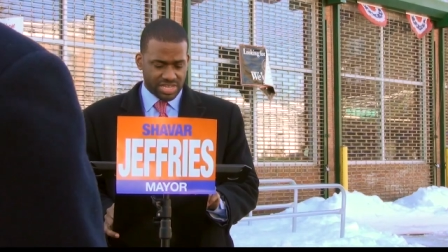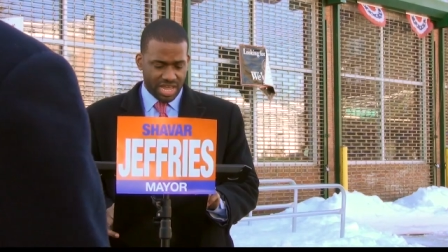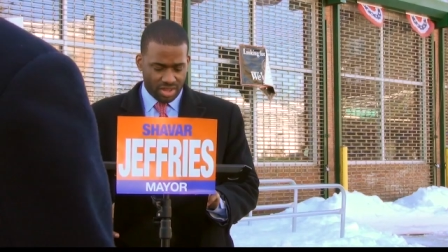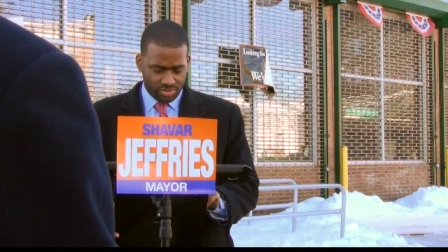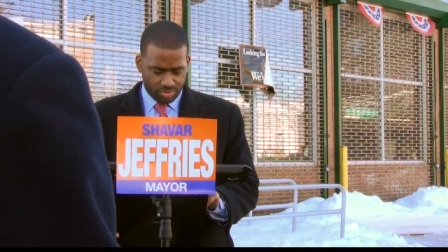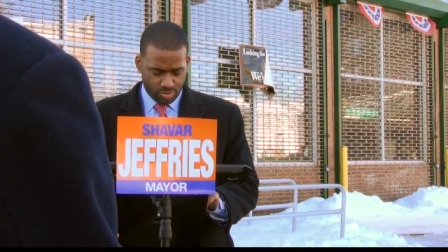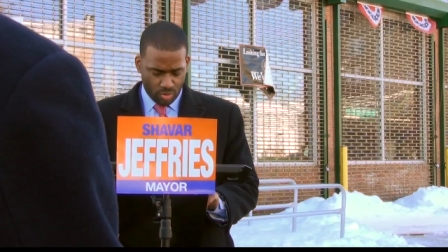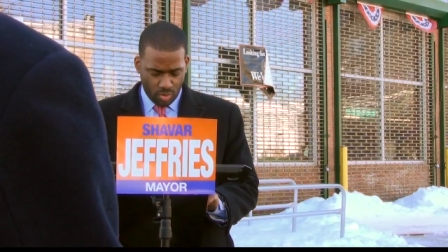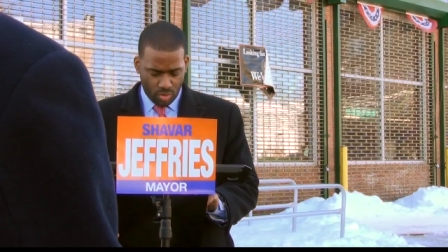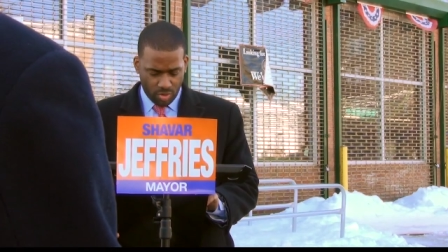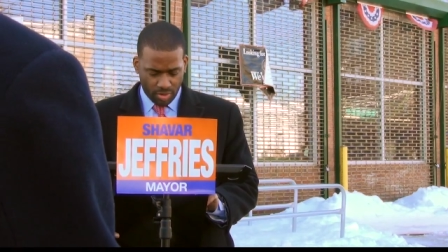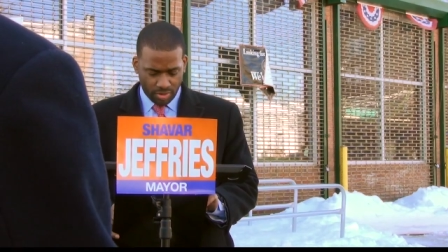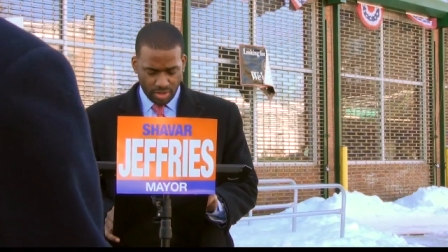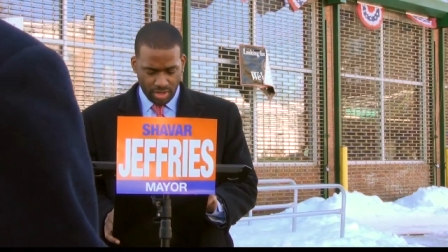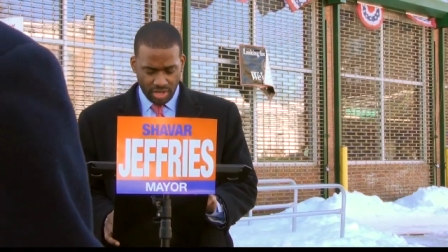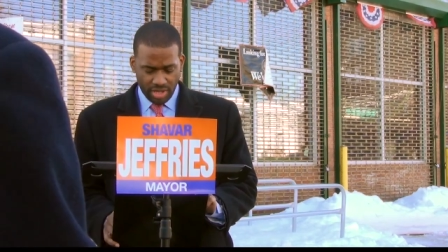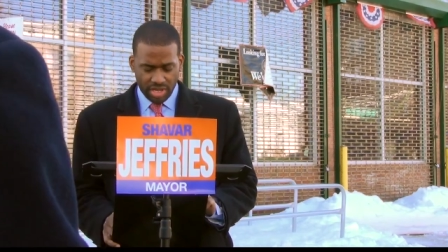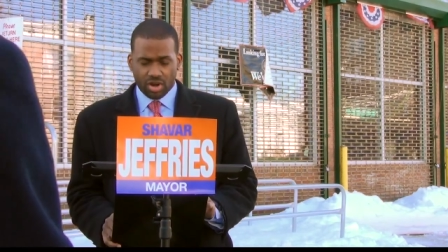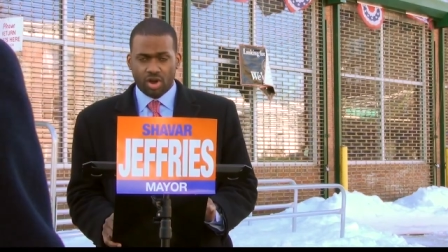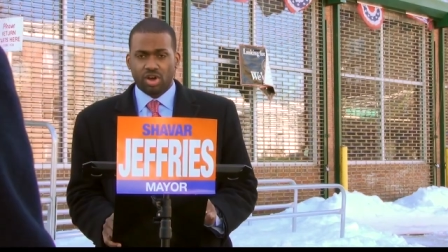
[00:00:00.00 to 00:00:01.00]
South Ward.
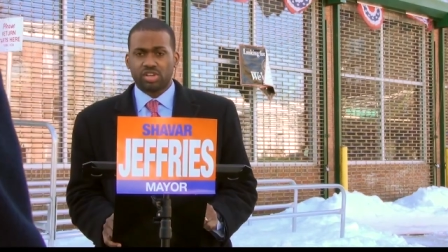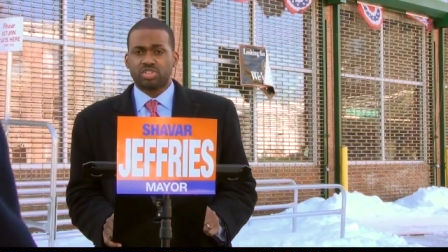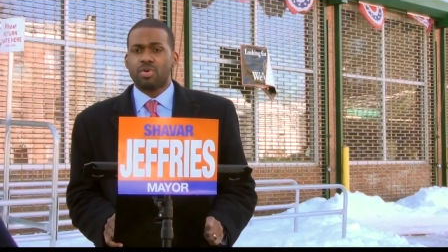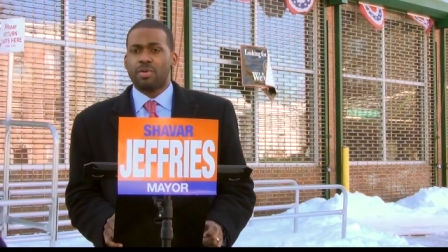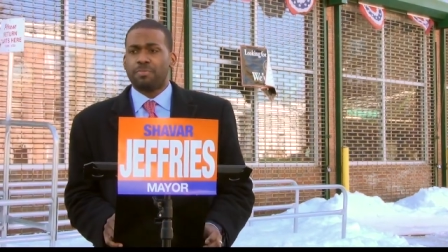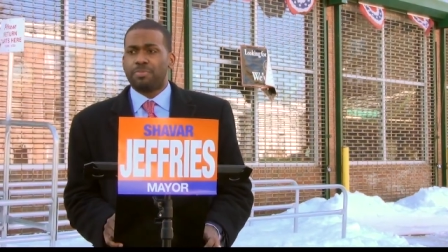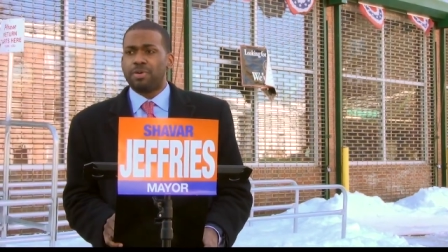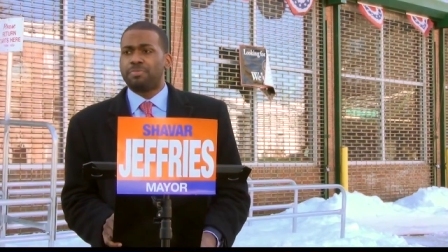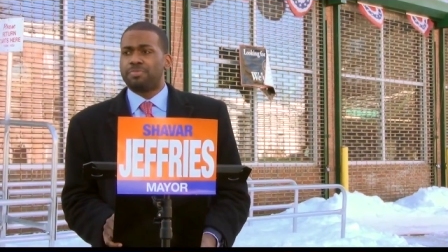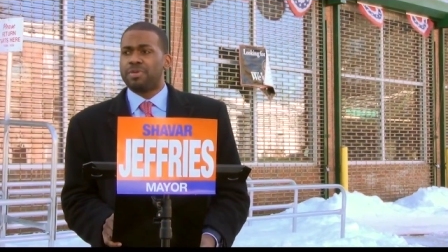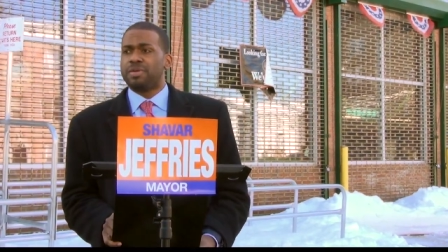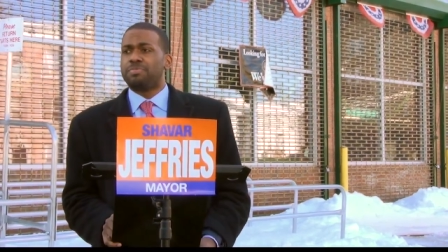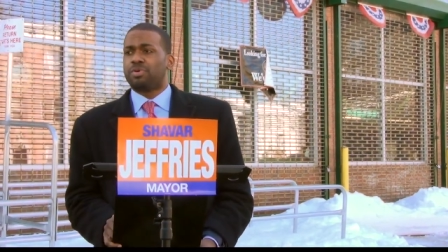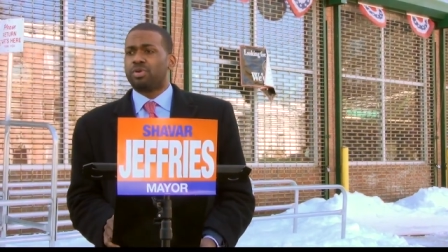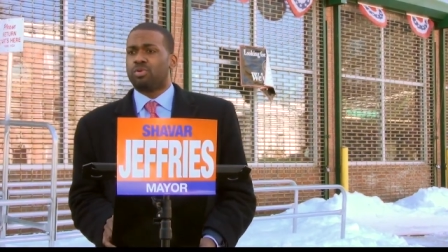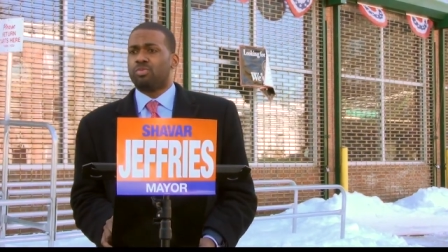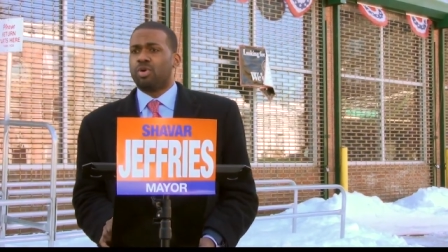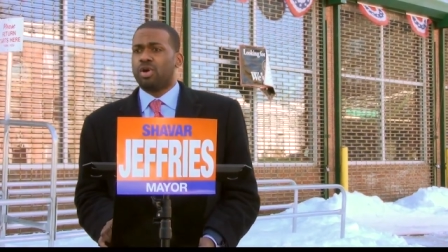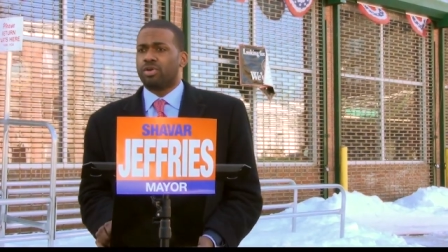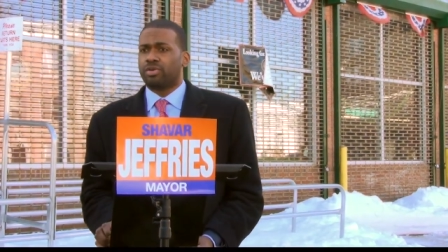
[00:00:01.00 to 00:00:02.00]
It also would put
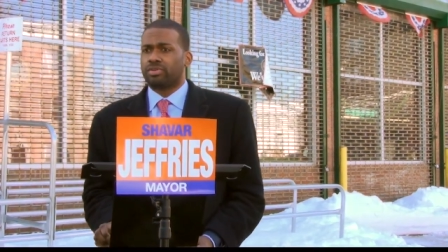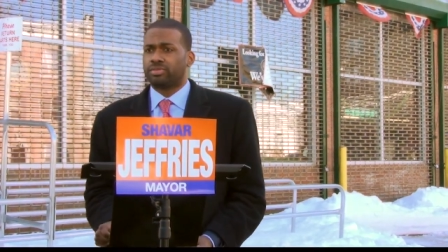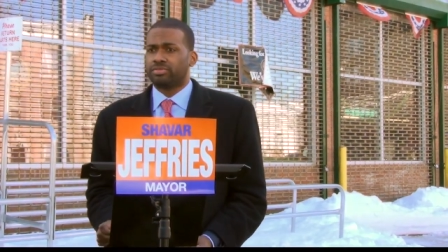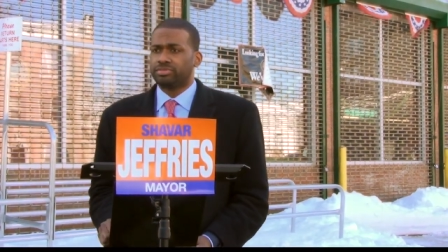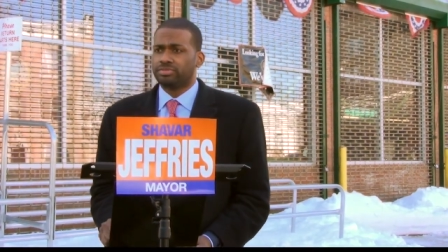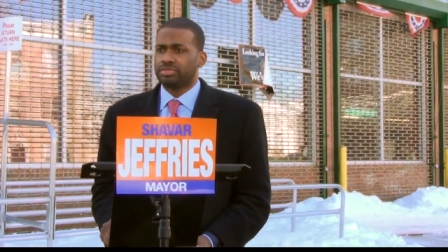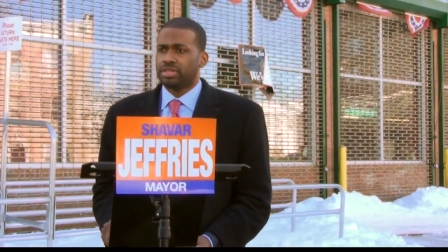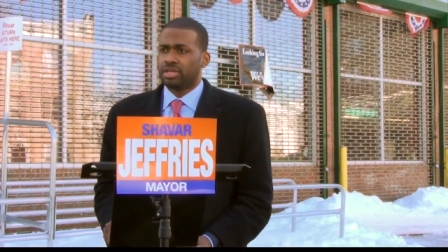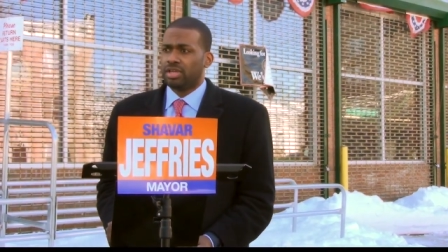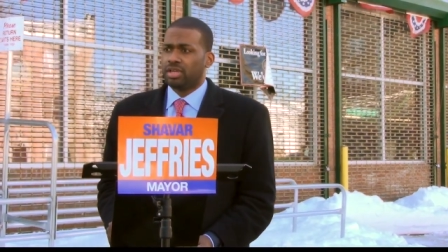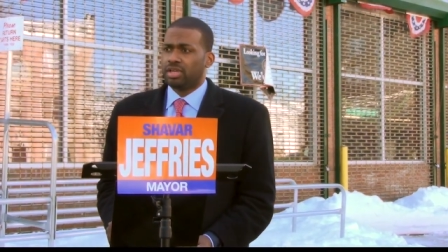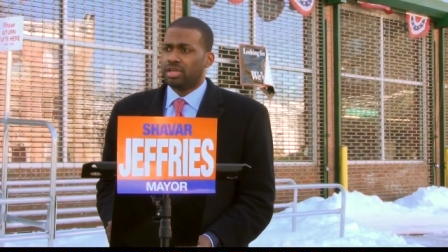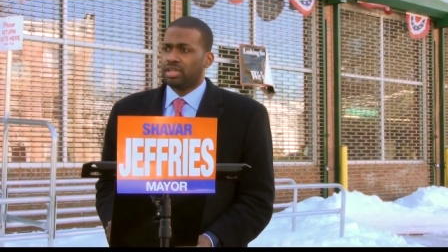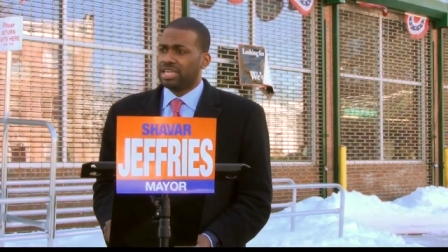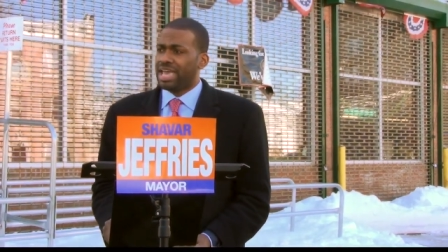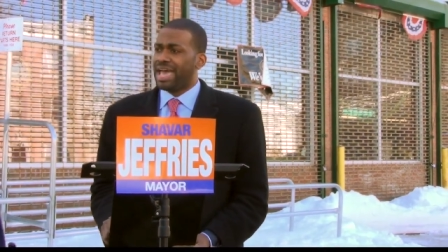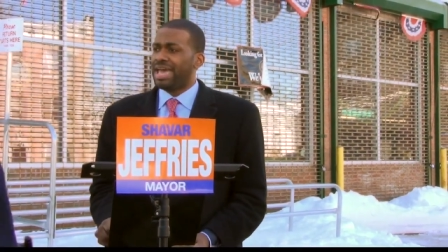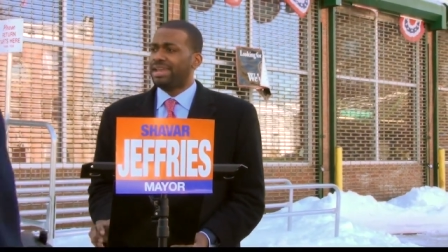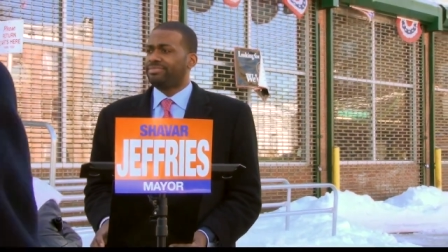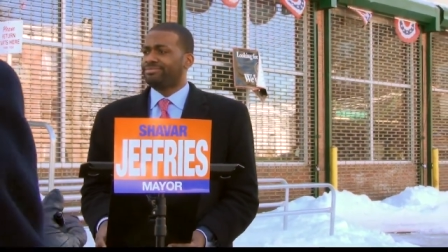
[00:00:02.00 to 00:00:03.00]
people to work.
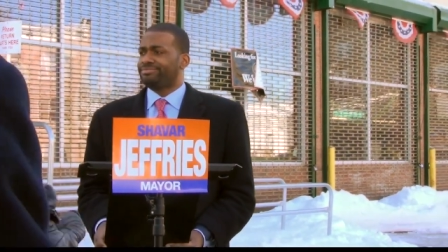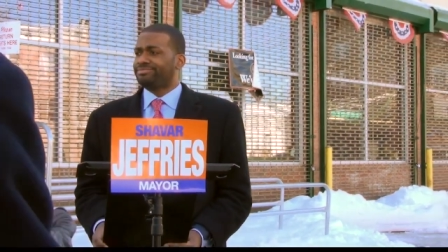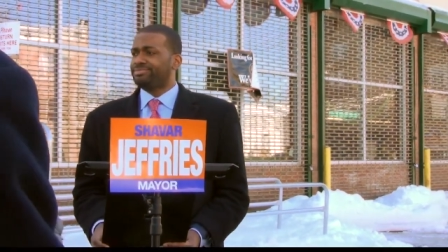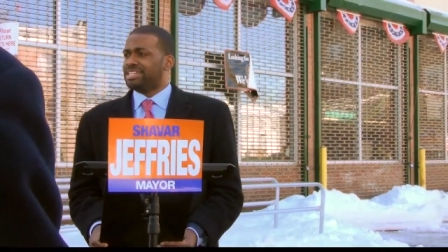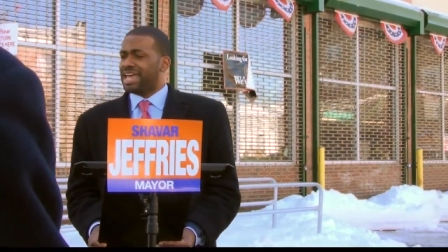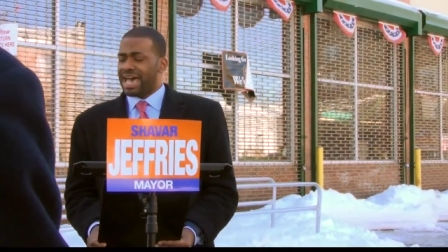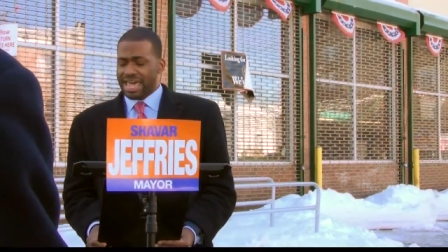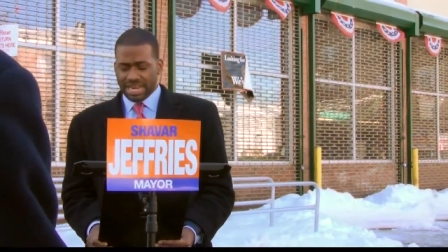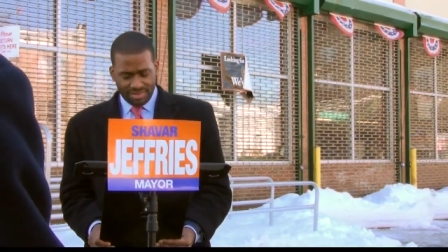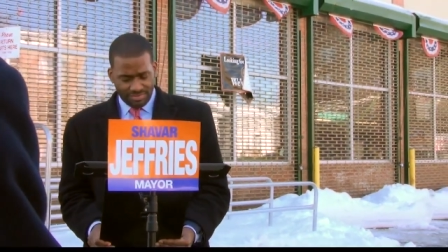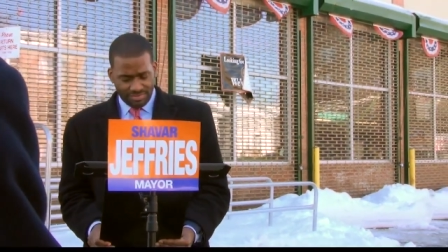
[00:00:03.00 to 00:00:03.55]
Yet, not